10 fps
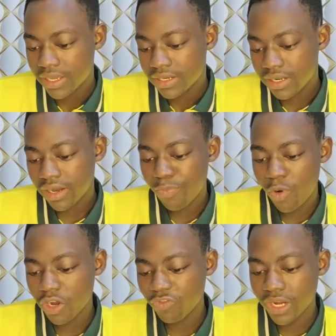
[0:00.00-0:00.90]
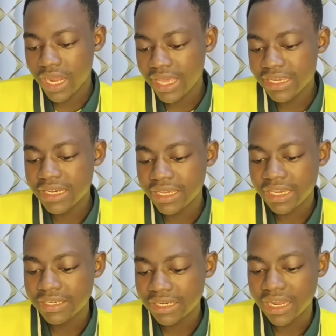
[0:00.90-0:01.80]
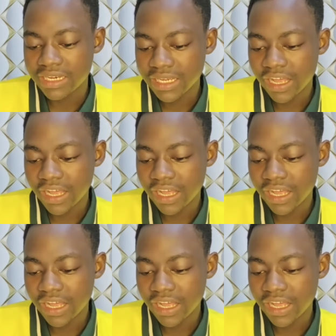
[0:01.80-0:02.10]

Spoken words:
The report further indicated that the